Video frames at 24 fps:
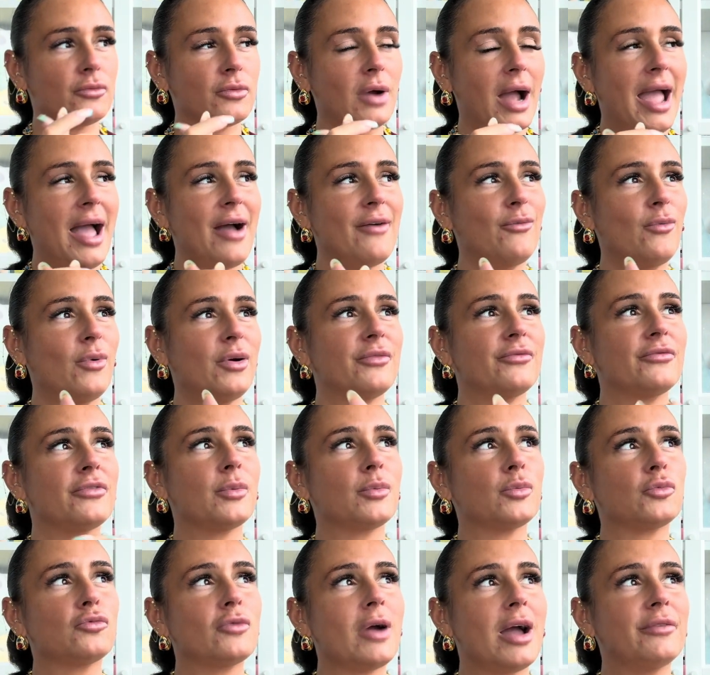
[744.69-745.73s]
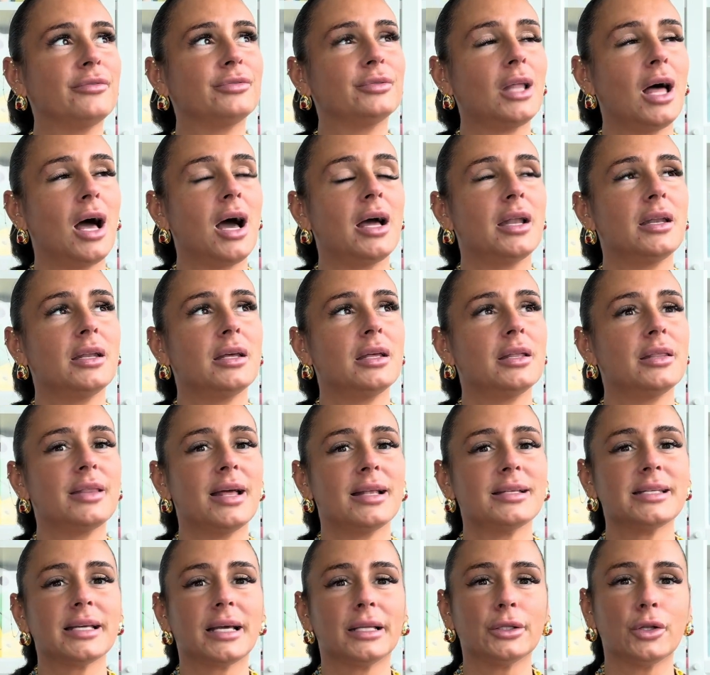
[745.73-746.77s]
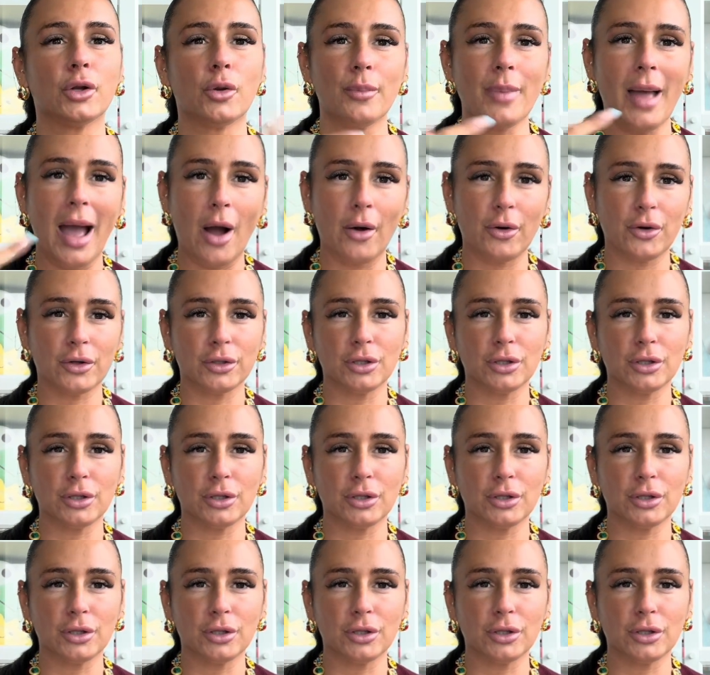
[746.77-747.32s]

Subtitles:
I have one from Revlon that's like a little powder.